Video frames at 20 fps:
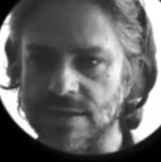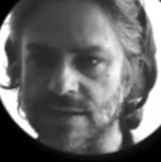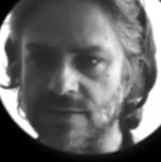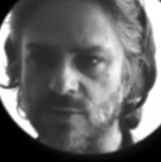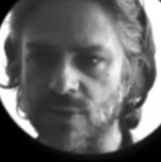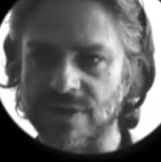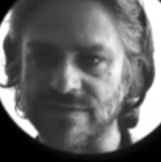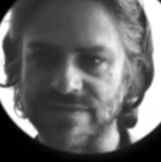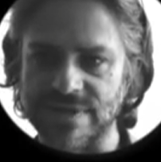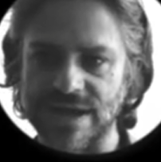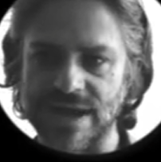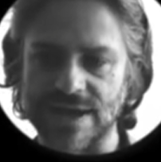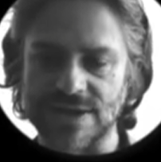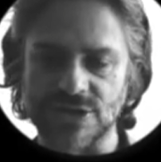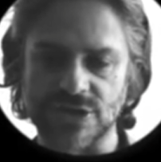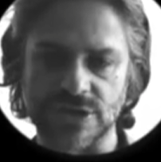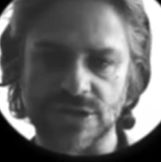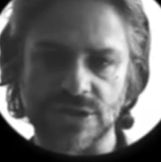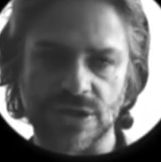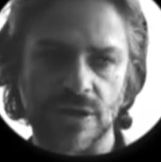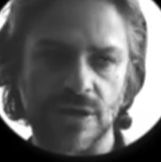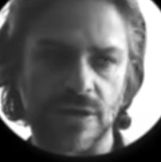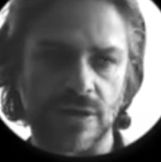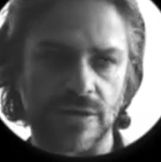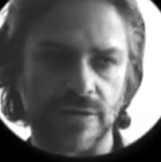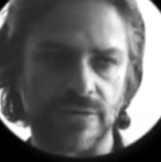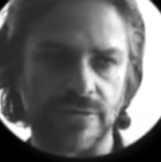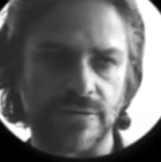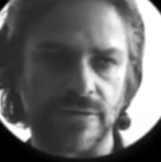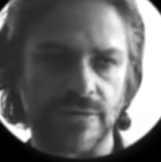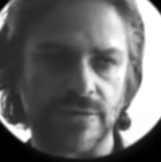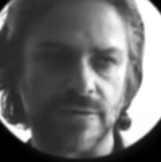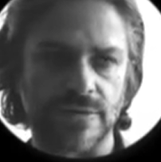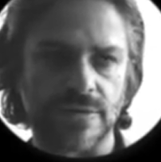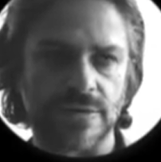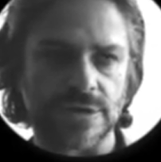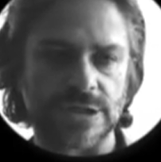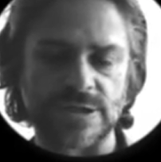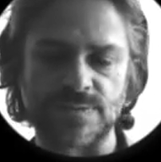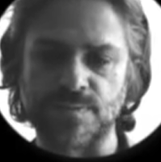one of the lectures
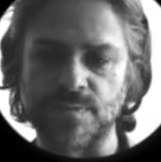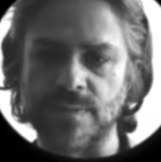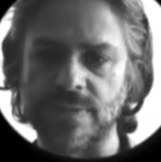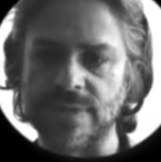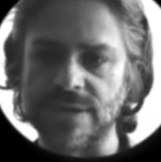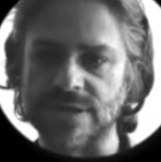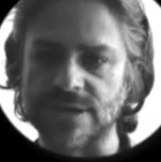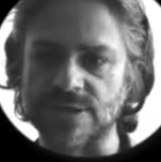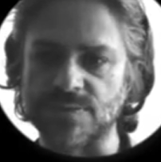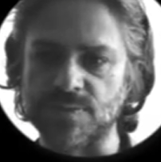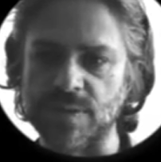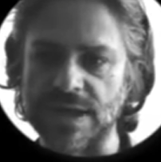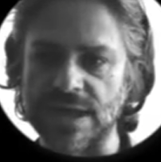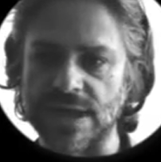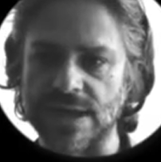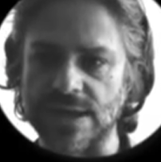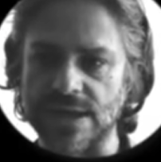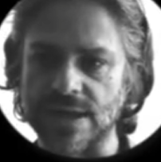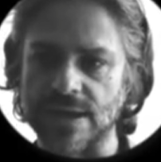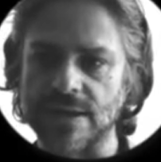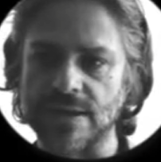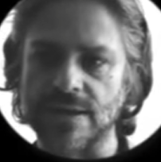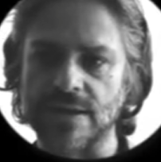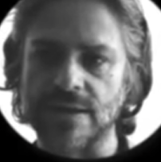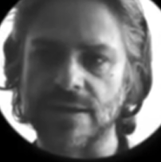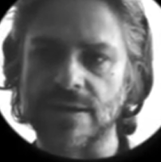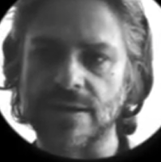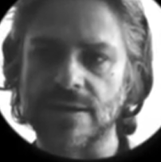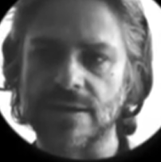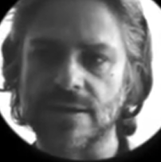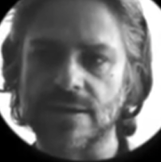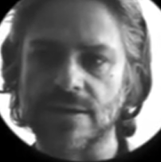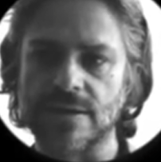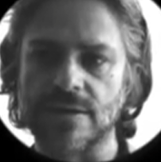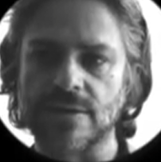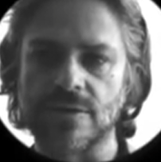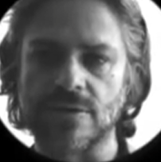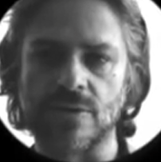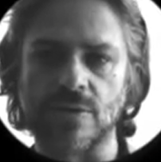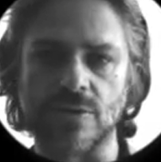in the speaking
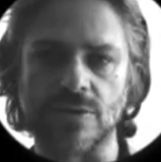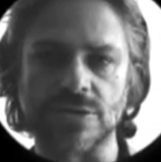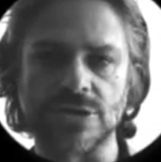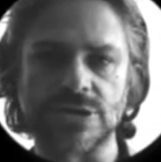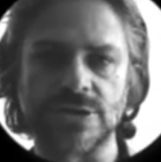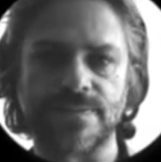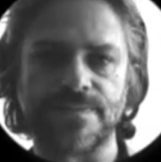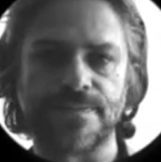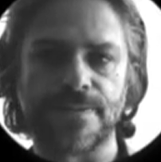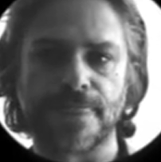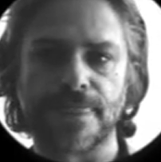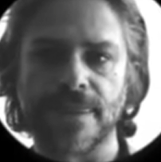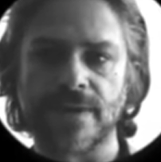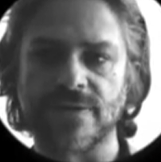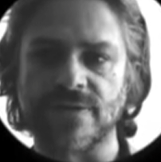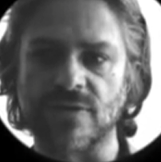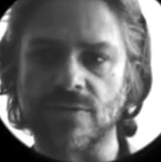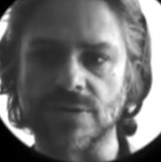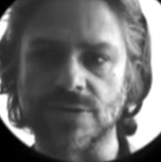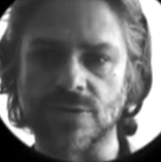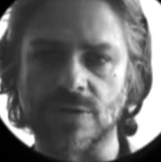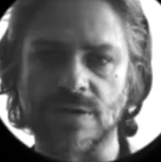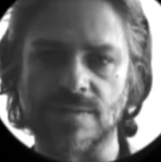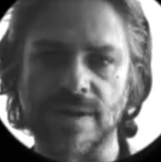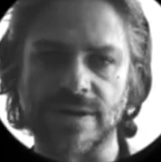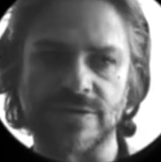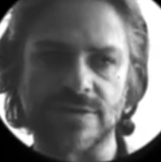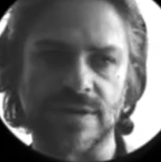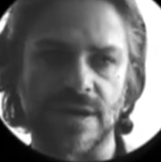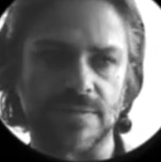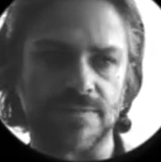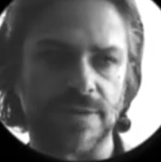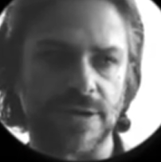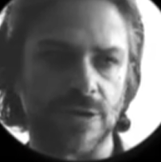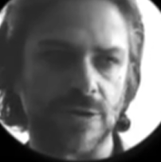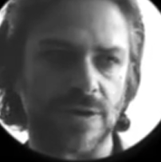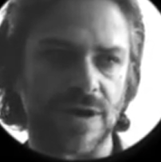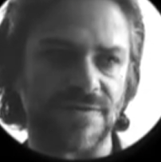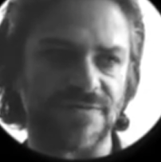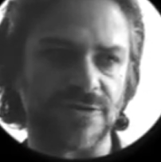course. So we'll talk about that,
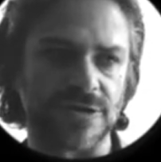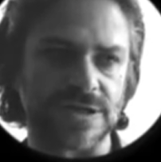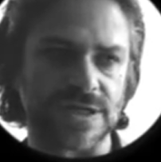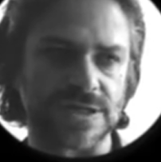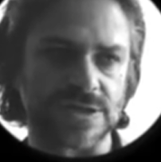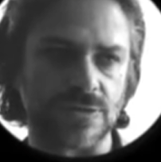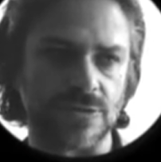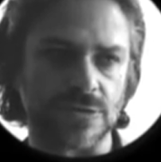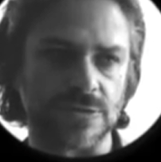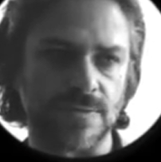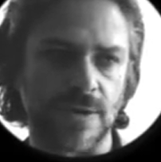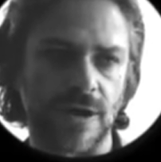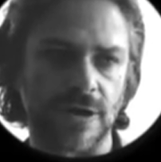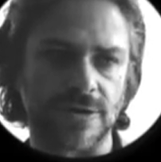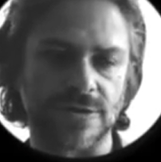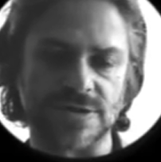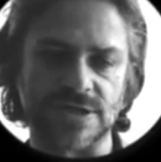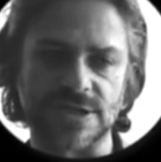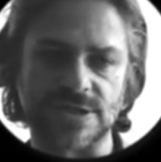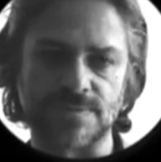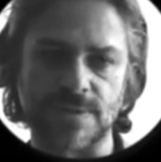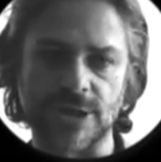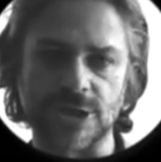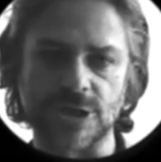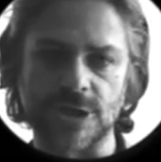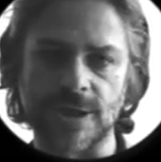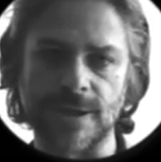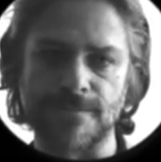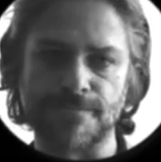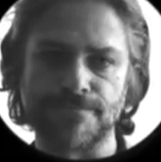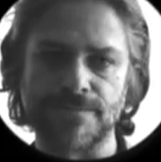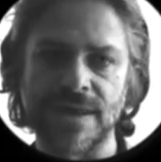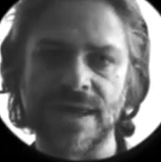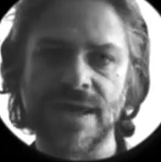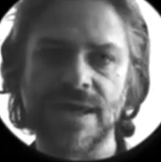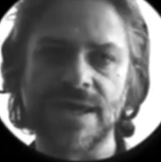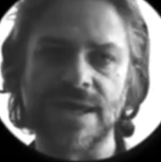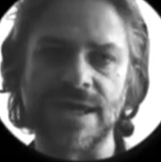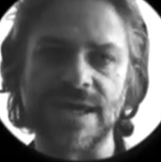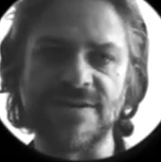but look out for discourse markers especially.
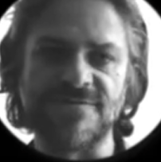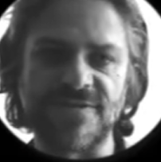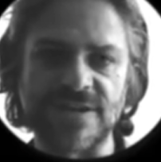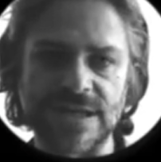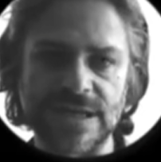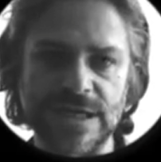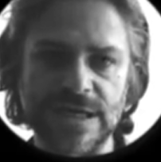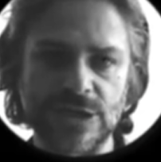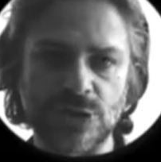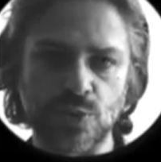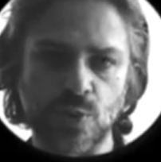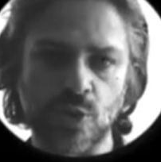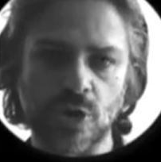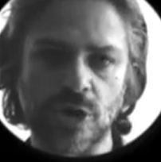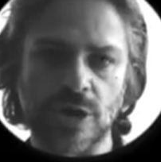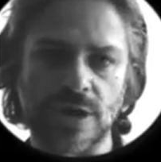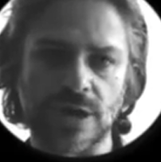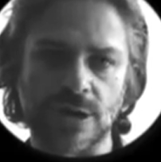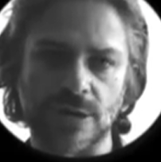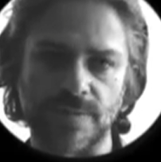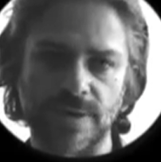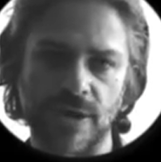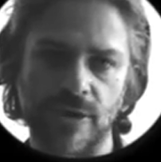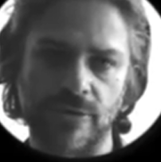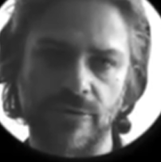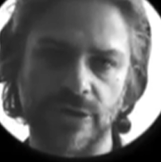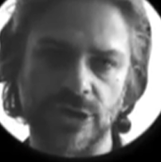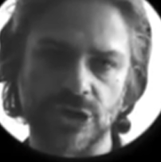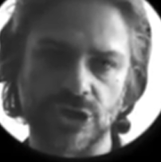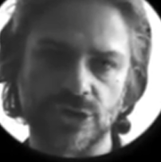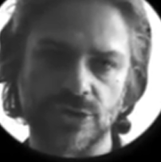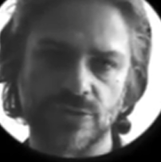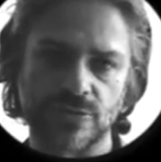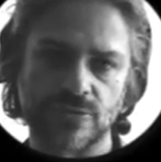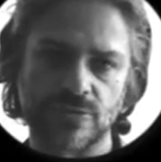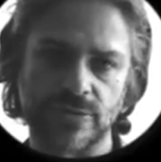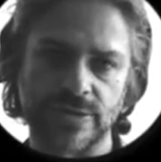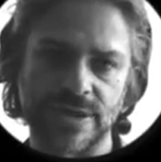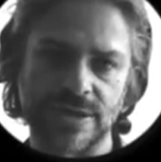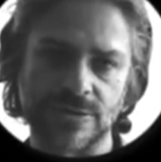If it needs work, it'll be orange
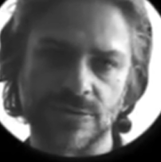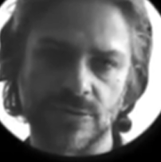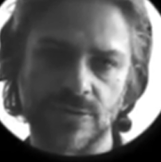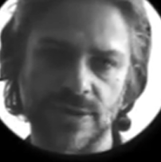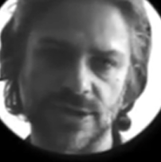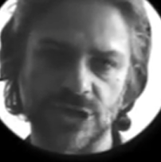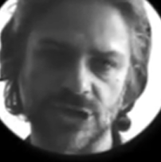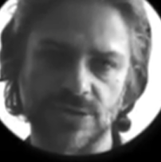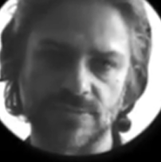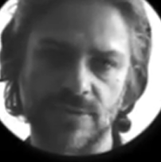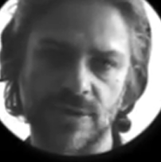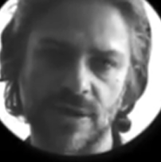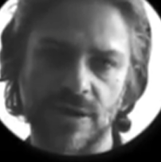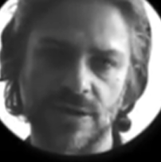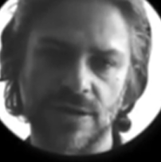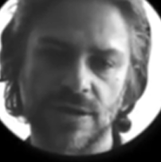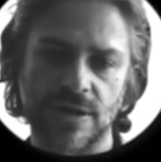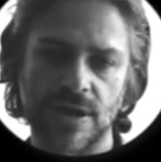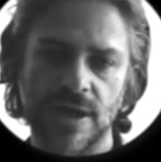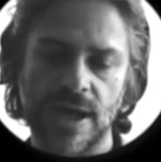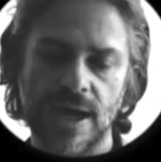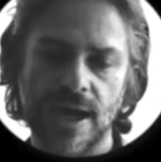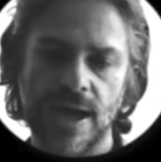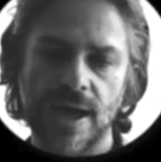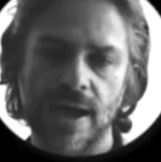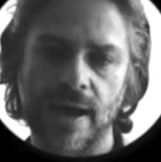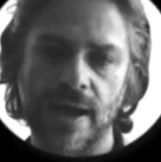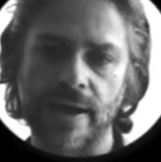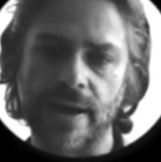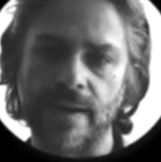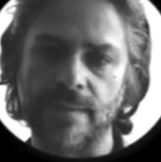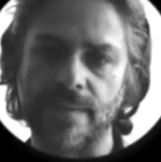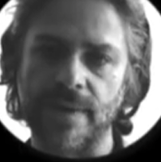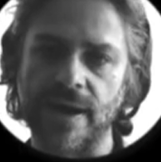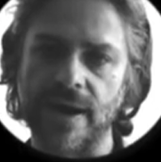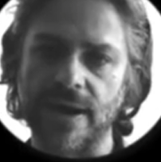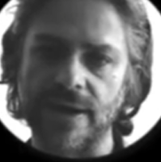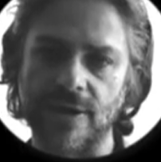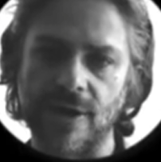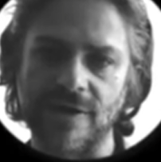with a little question mark.
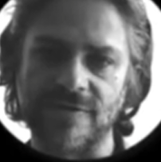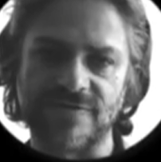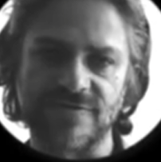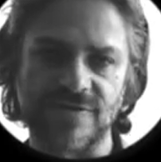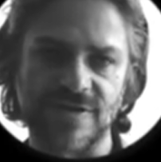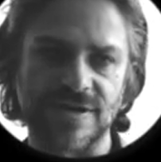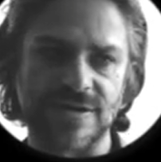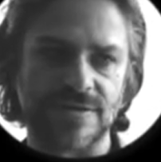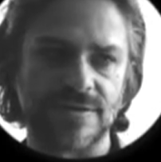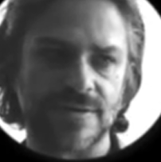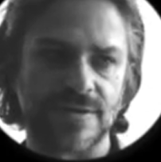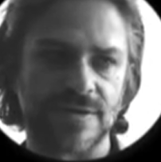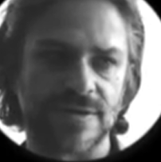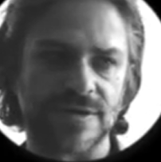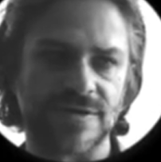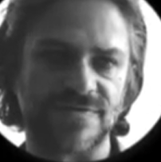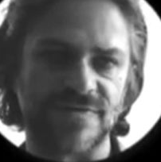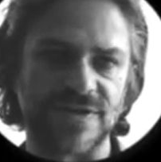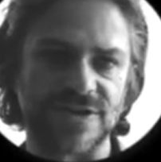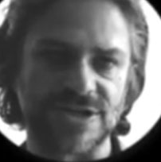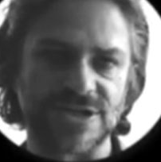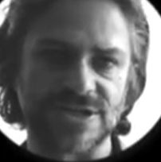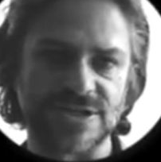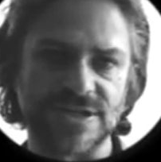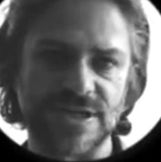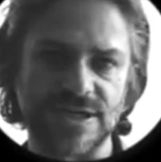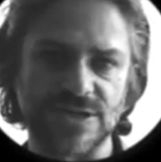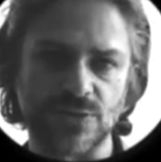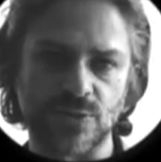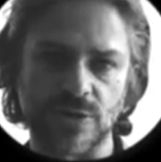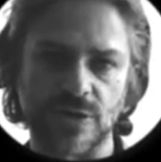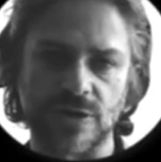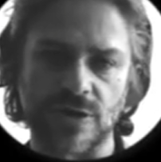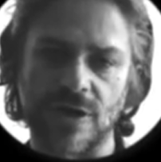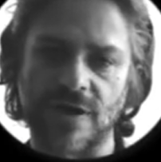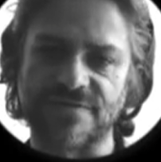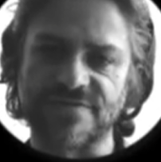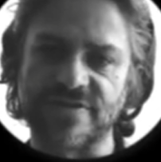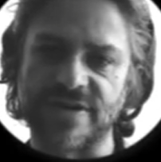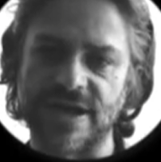And often, if it needs
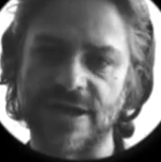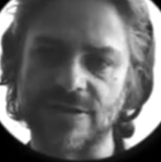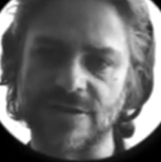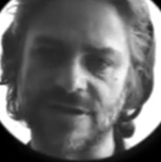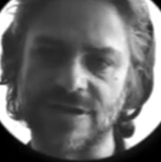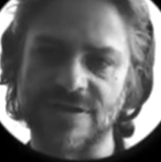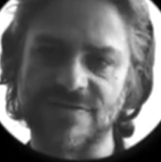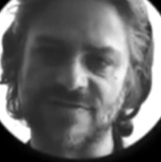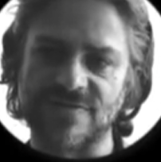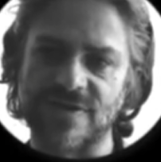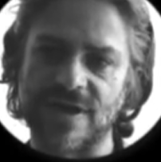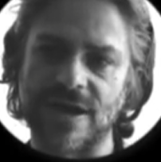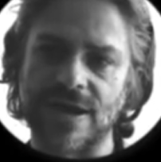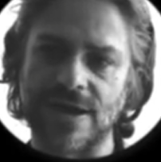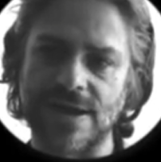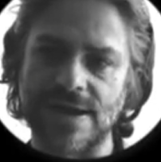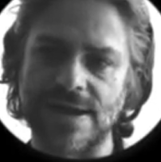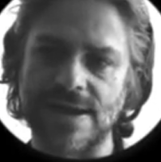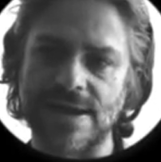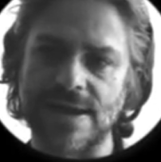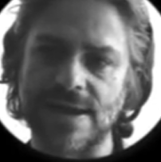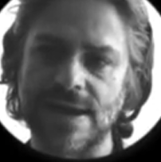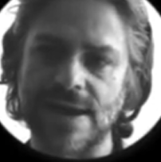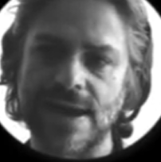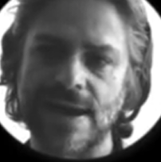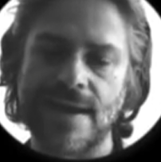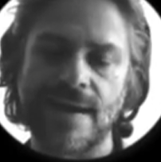work, often I'll give a